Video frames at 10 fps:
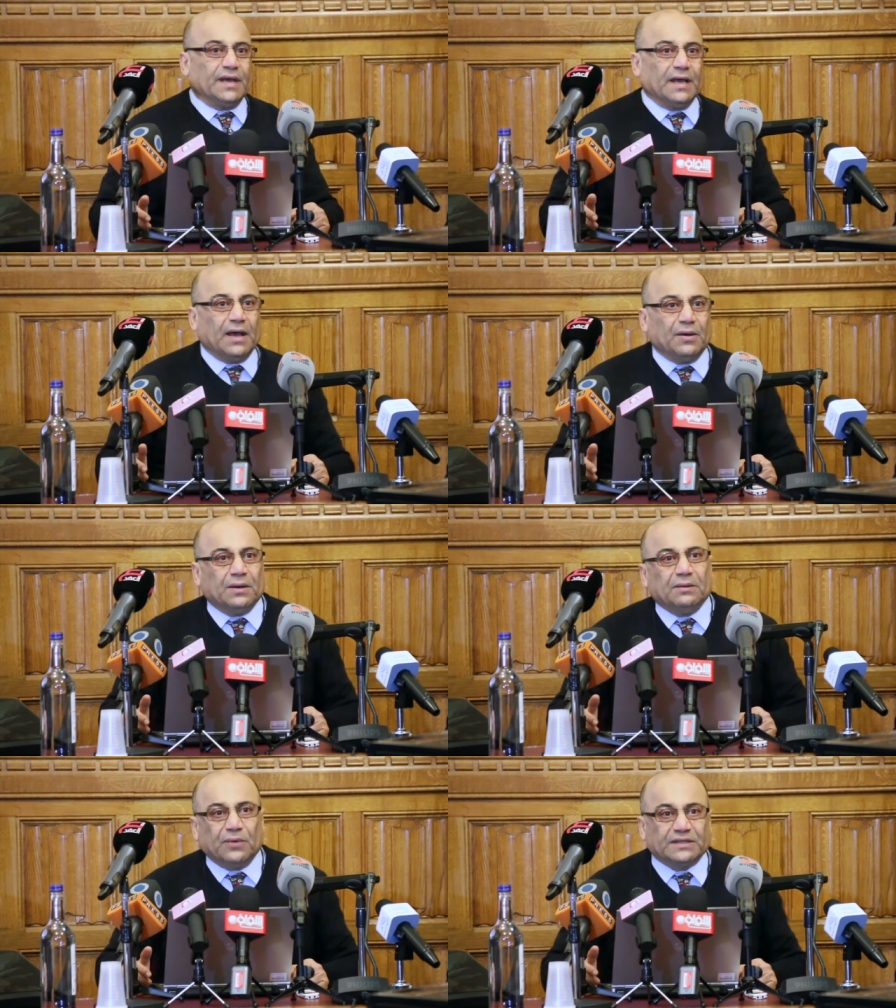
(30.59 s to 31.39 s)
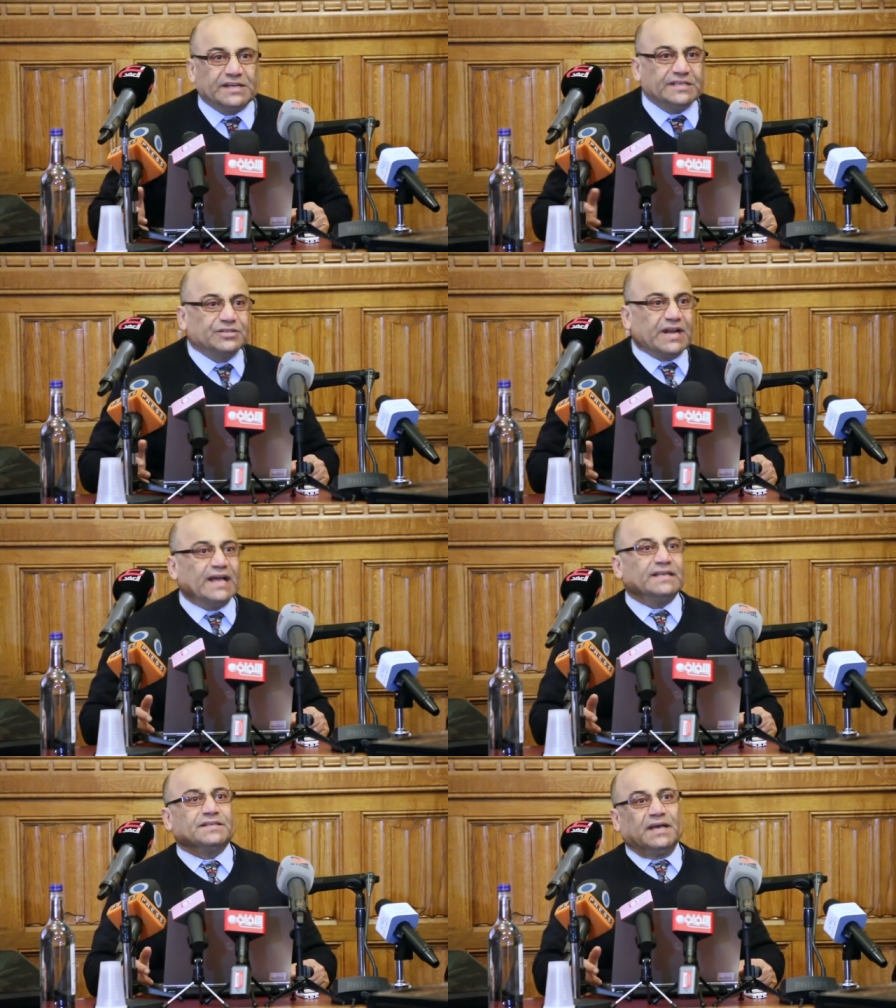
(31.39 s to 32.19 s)
Uh, what reason
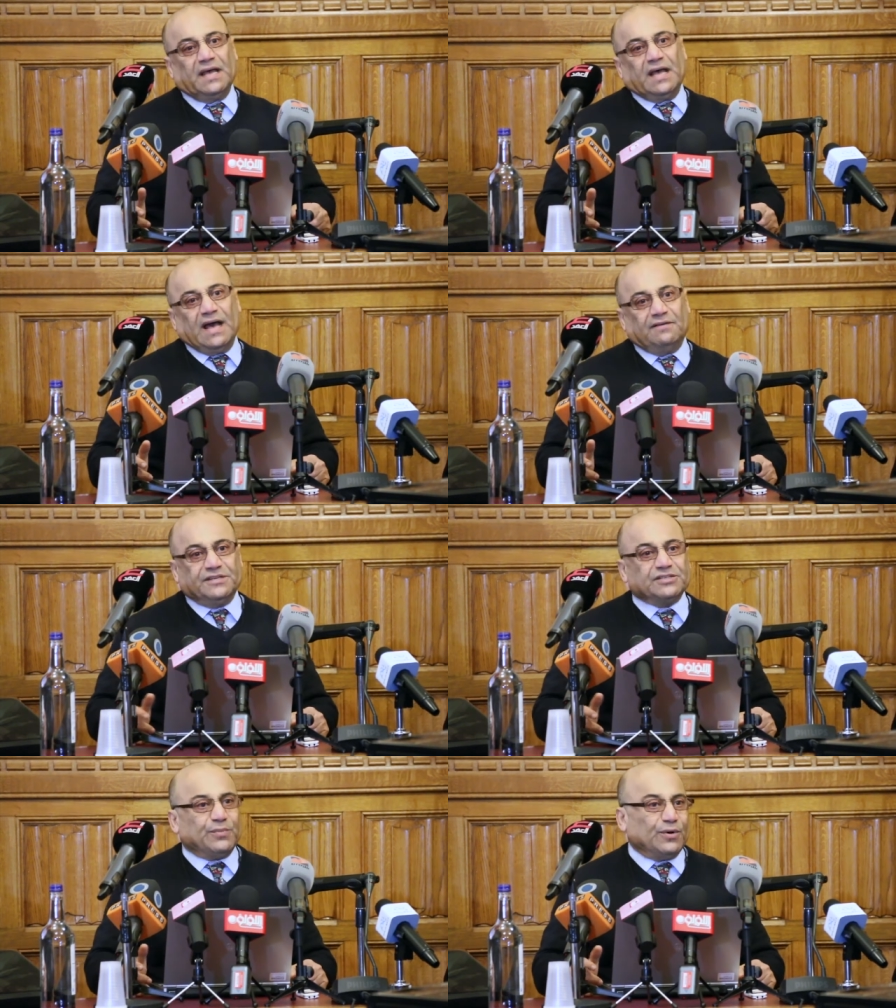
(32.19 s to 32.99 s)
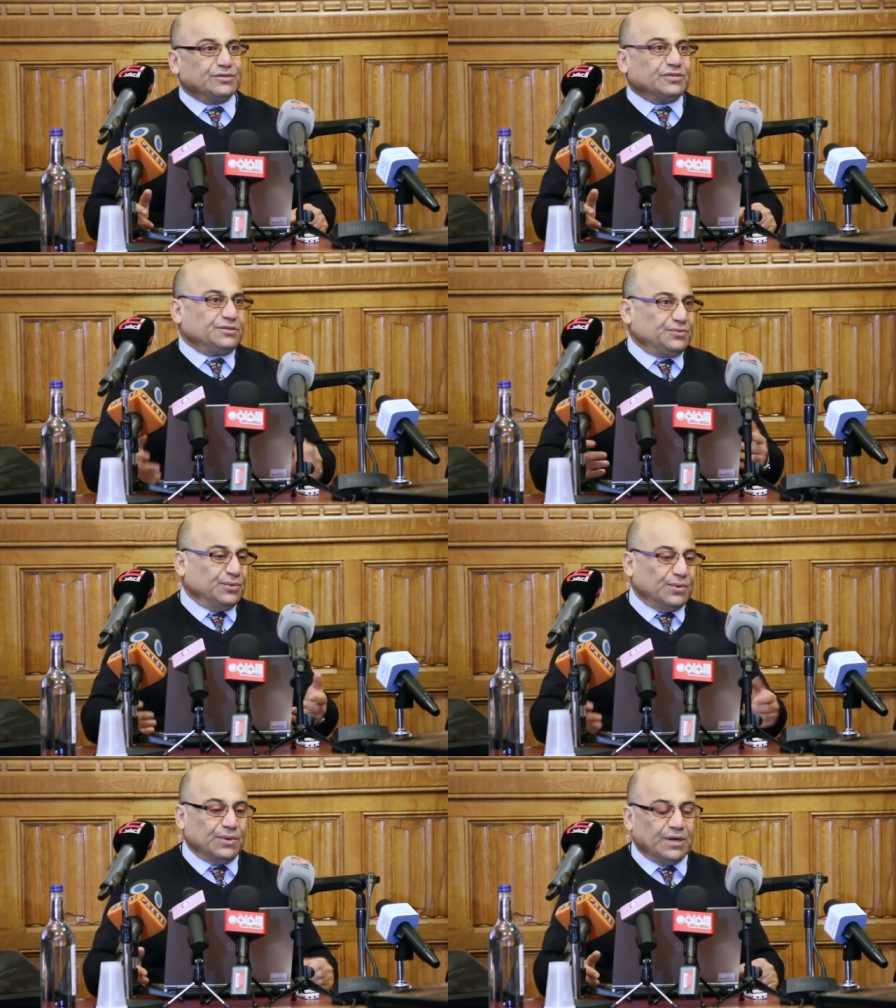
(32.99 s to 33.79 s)
has have despots
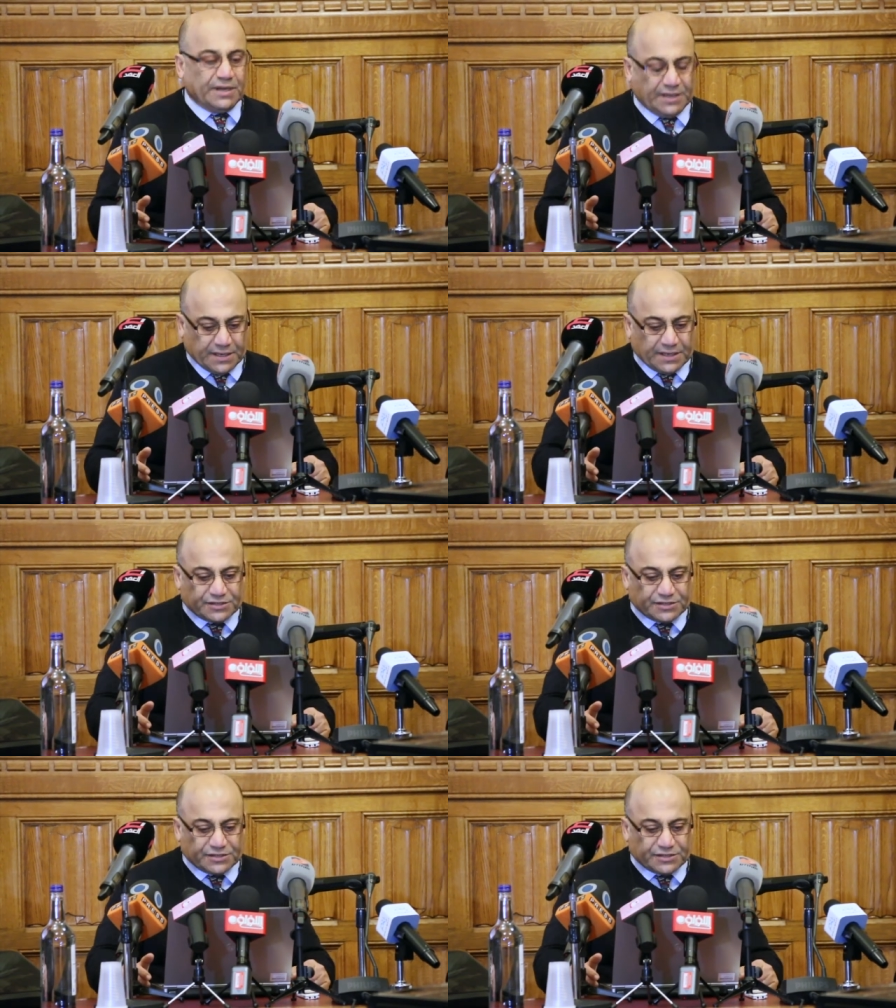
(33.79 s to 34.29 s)
to uh,